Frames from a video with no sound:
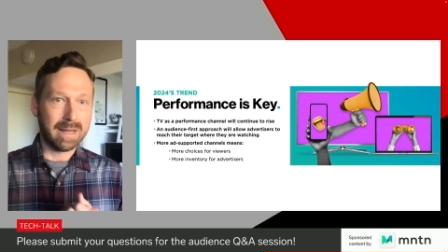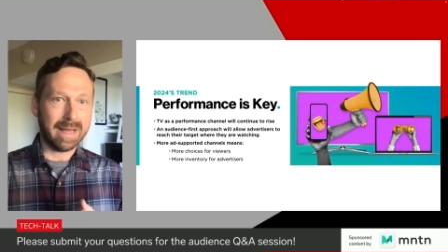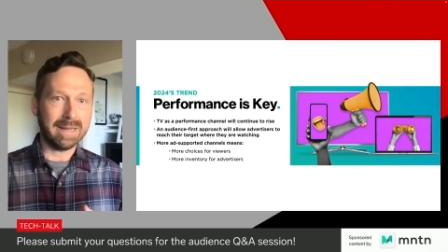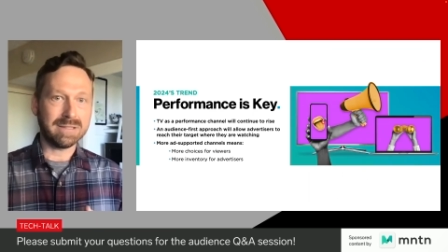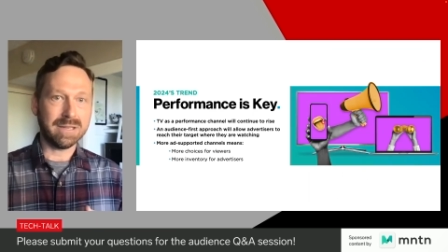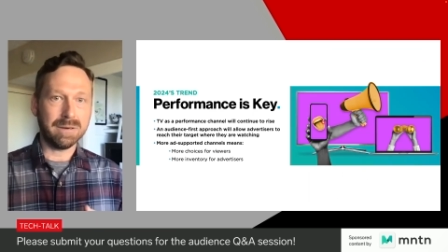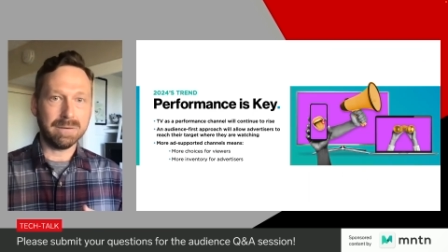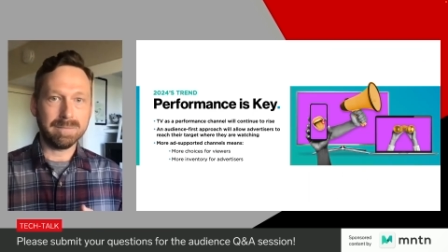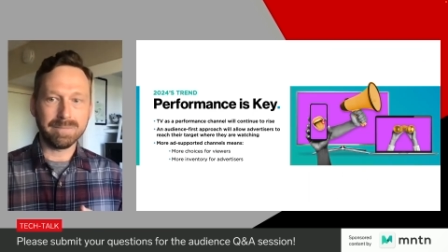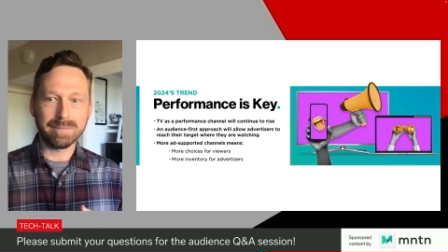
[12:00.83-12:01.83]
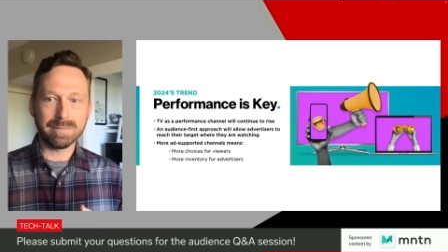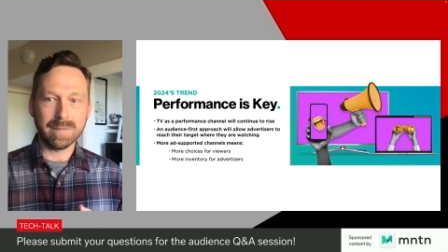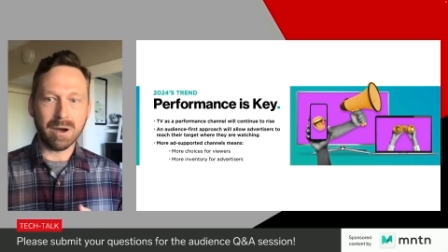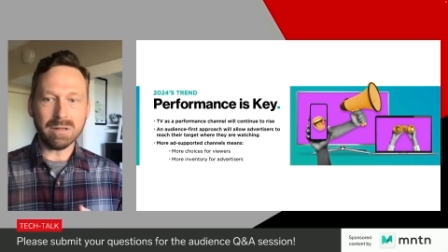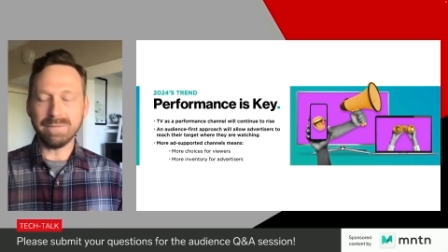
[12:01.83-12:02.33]
And so
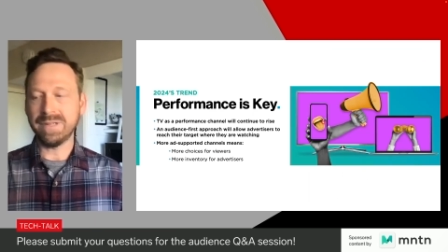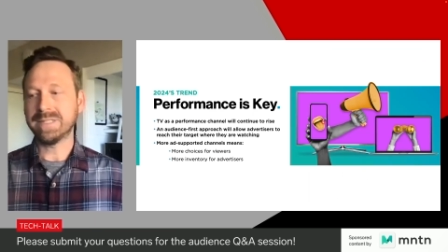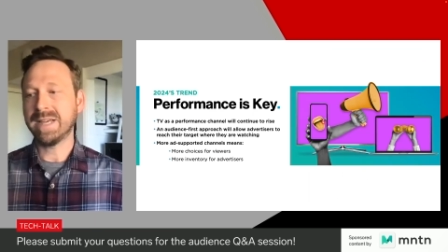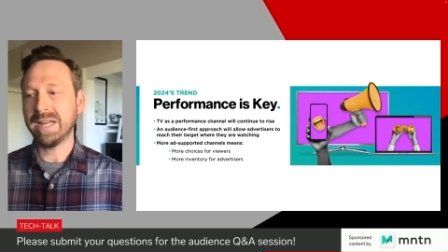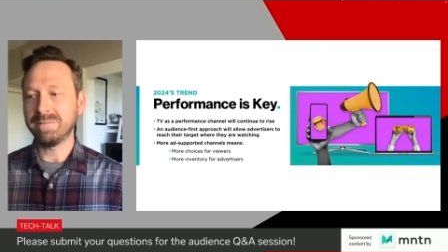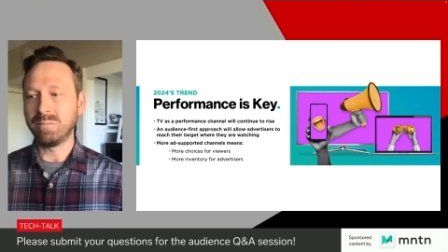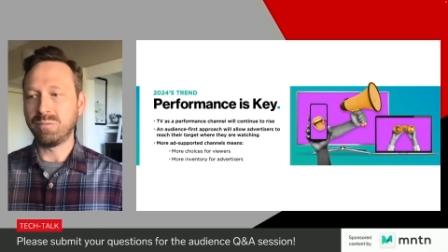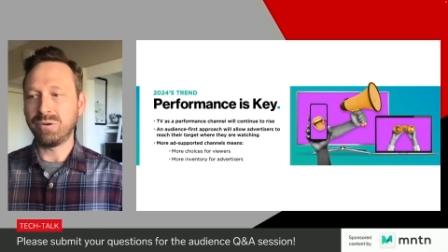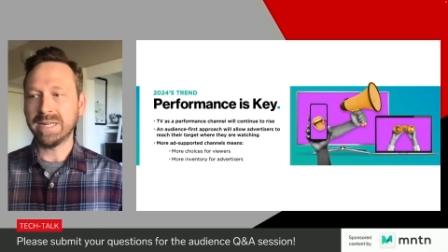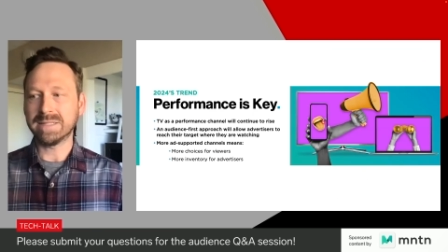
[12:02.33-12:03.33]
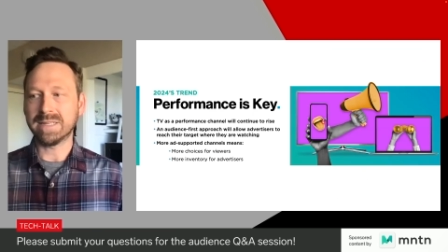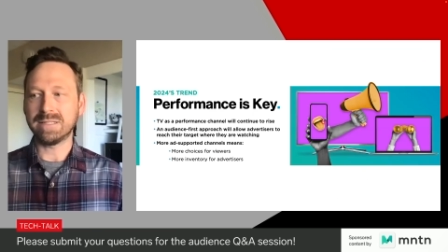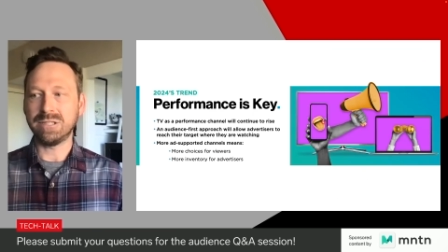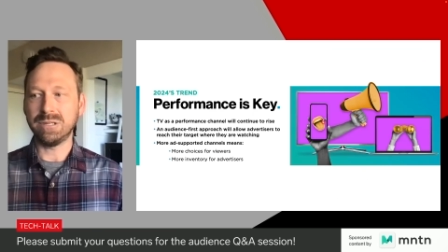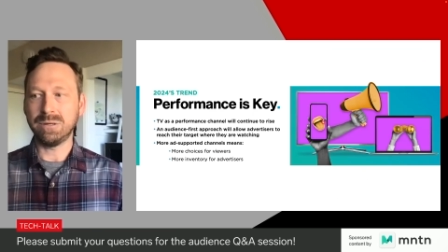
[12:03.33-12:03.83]
all of this kind of brings us
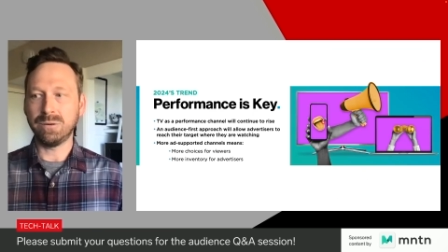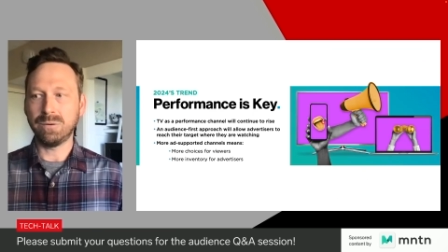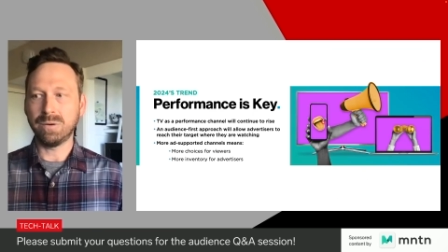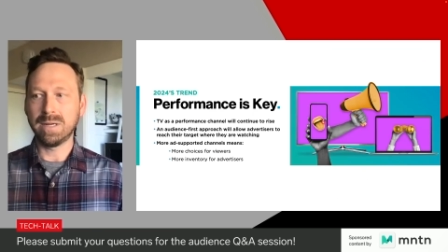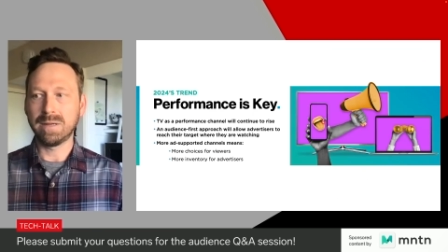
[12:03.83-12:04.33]
to,